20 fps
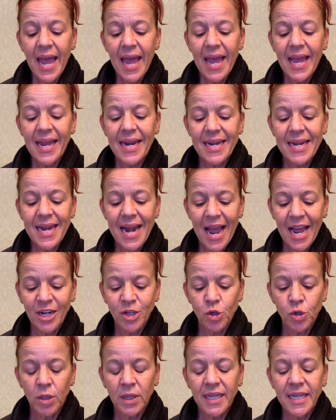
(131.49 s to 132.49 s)
it
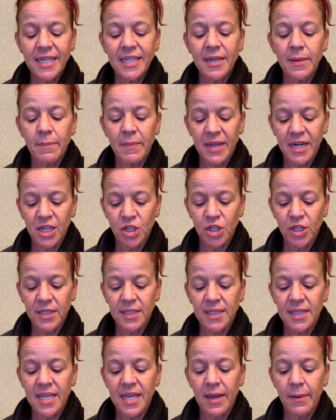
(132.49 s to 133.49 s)
naturally
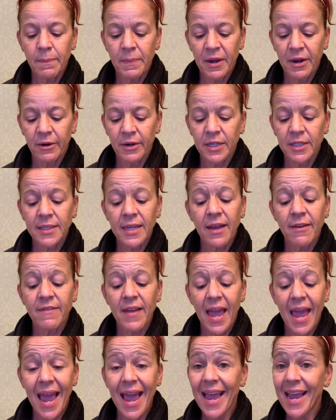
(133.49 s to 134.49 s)
diminishes the appearance of
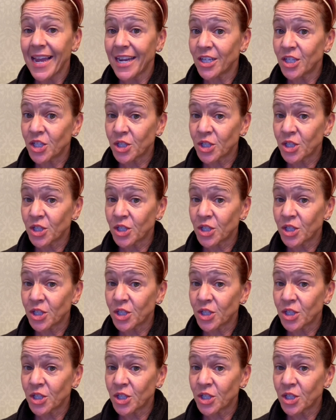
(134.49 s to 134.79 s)
age